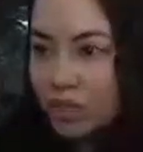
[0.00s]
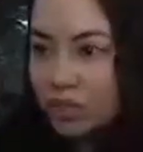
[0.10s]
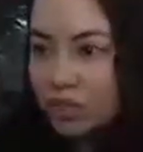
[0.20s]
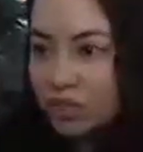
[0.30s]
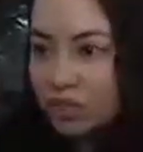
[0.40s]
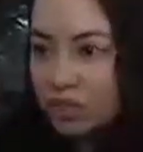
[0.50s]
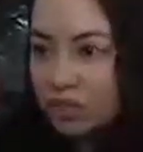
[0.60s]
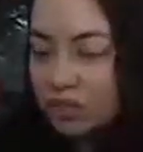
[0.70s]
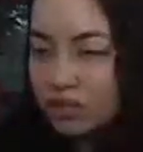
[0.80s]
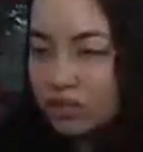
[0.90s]

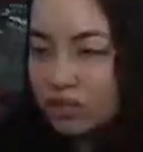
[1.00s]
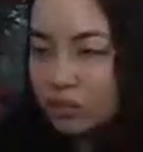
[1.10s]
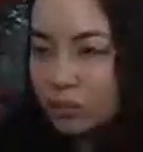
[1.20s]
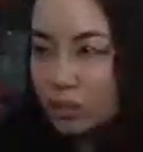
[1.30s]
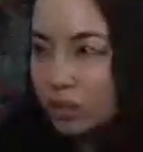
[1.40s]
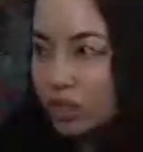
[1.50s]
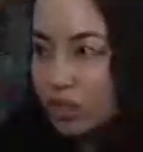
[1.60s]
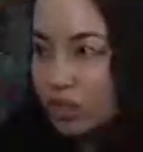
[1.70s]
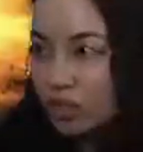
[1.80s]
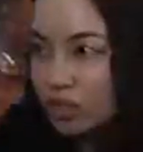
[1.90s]
mate. Mortar
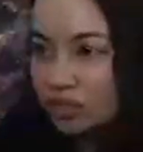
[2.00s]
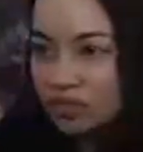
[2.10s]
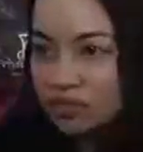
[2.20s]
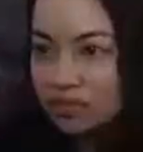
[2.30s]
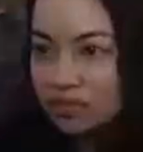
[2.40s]
here.